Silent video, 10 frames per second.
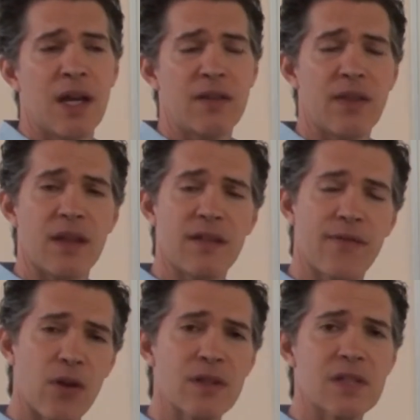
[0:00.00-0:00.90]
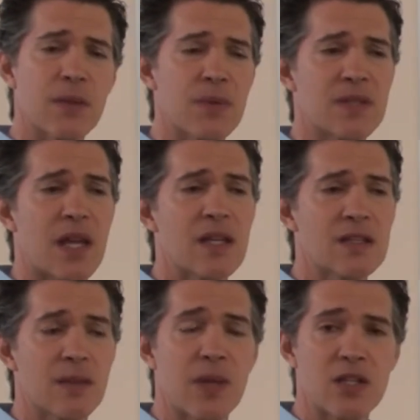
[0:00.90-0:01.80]
And if they fall asleep and stay
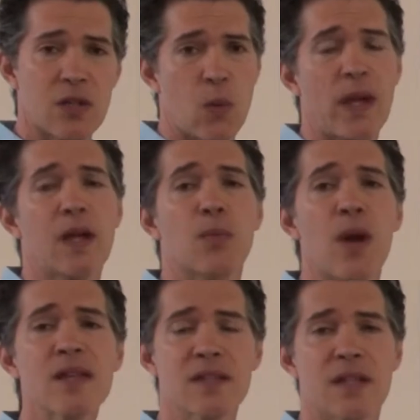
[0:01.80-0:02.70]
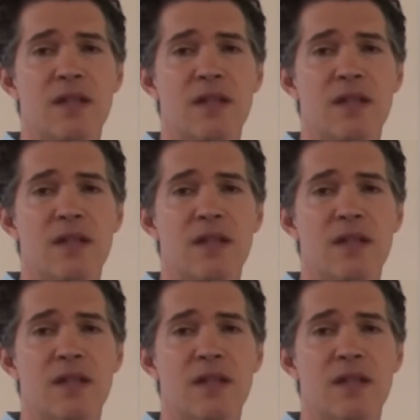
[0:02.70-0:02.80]
asleep, they should wake up rested.